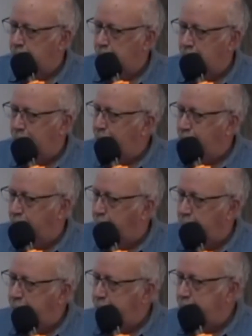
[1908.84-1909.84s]
I've
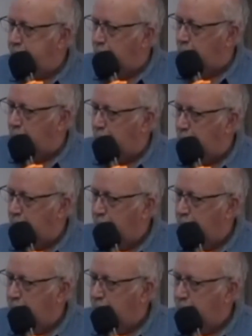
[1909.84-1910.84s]
already
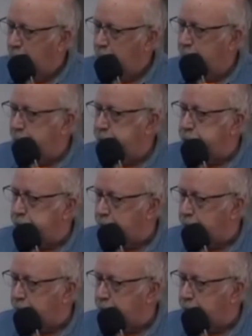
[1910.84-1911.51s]
cleansed you.